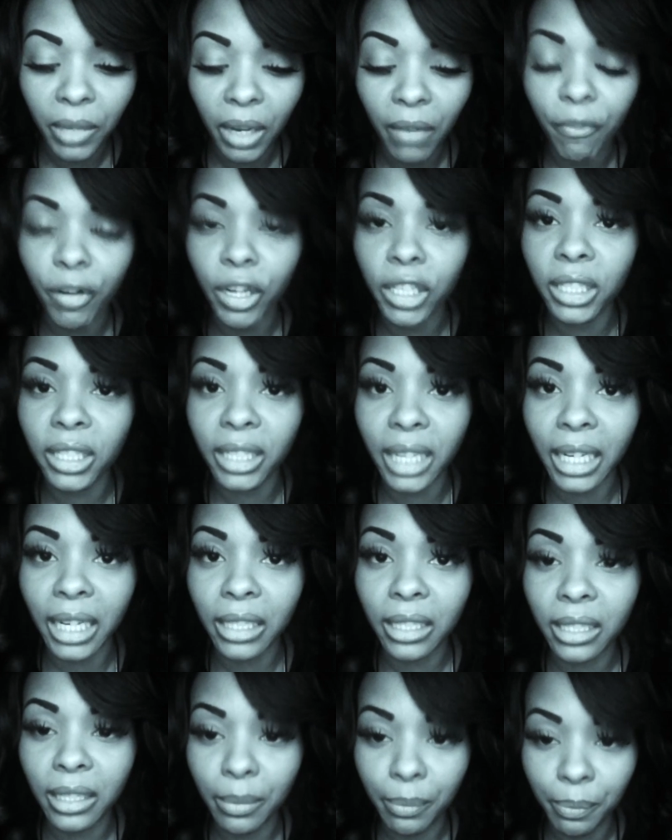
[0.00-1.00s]
Verse
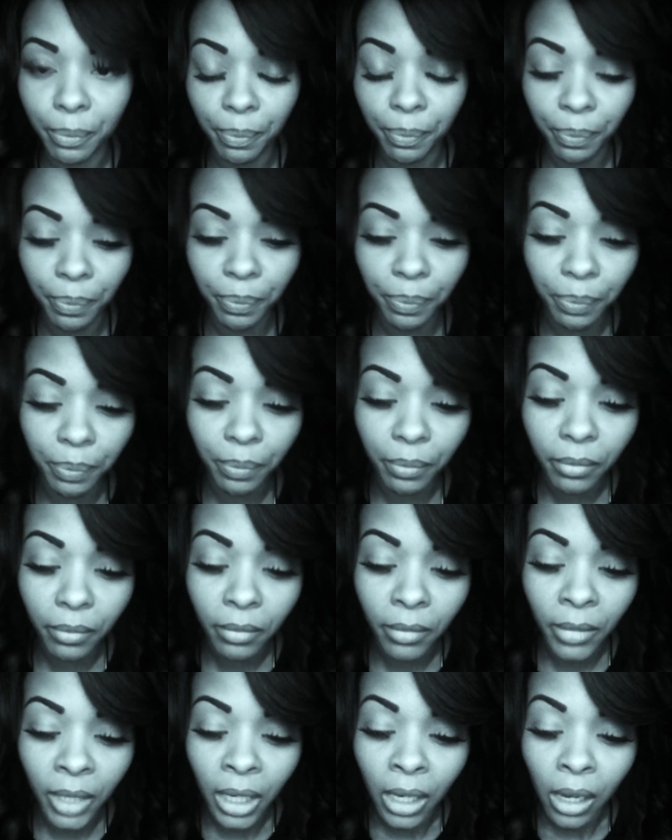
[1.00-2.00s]
6.
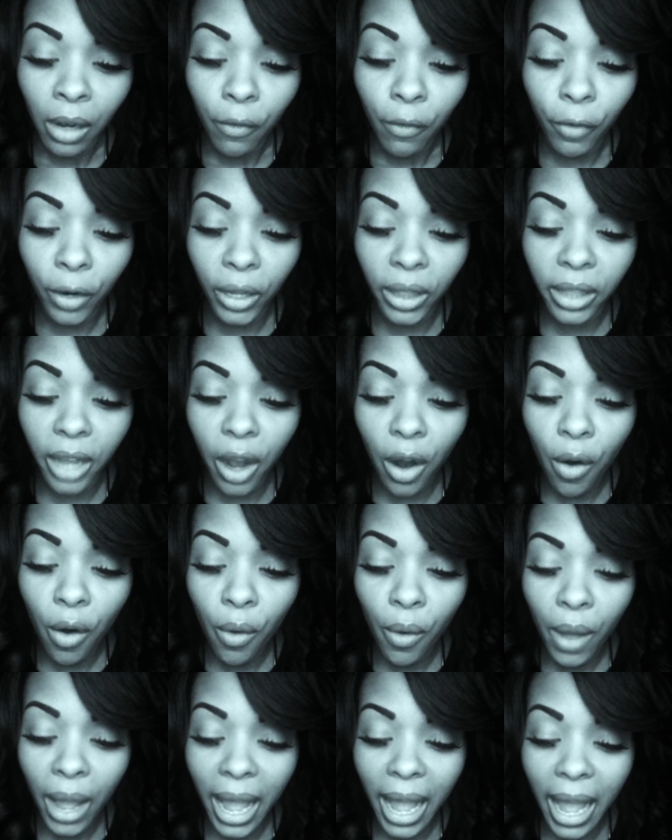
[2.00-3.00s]
For
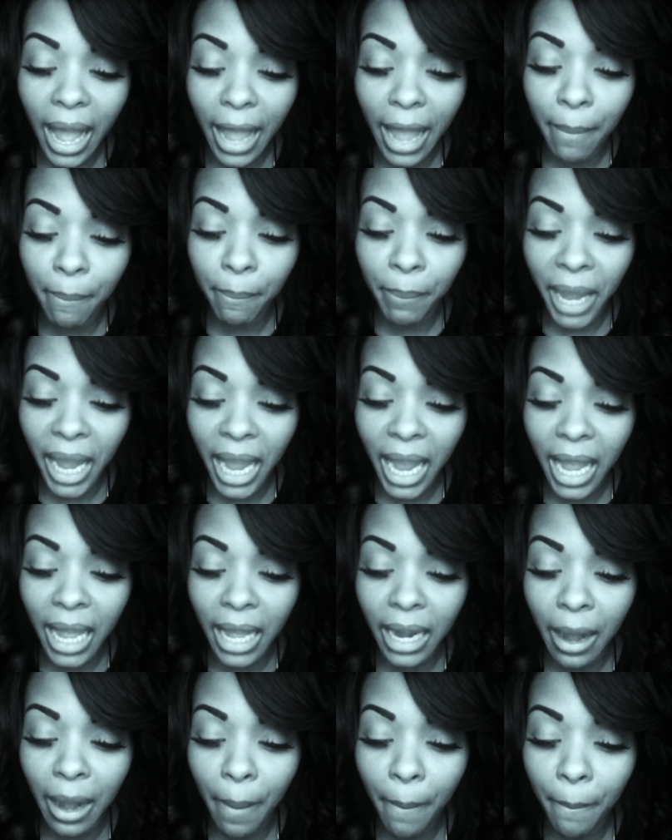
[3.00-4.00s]
though a
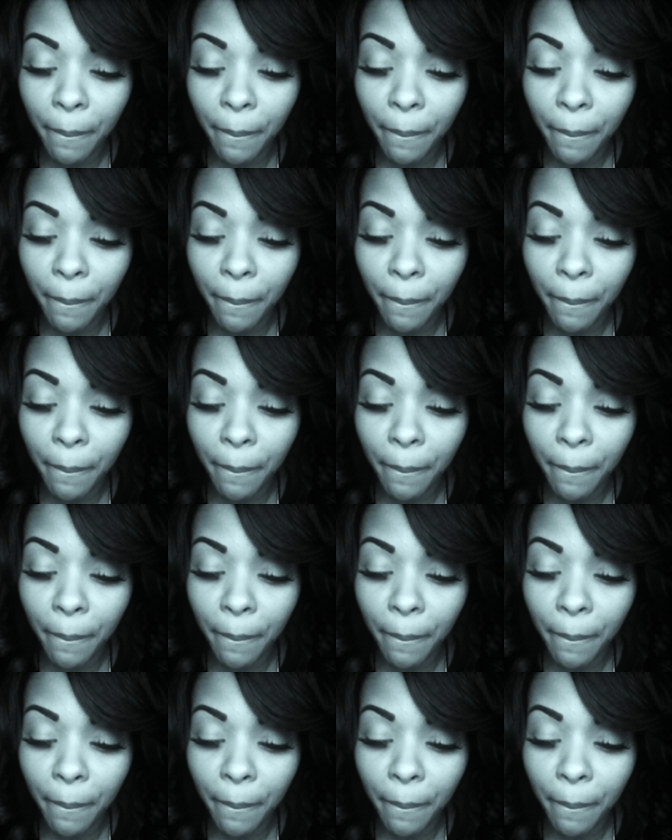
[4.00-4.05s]
man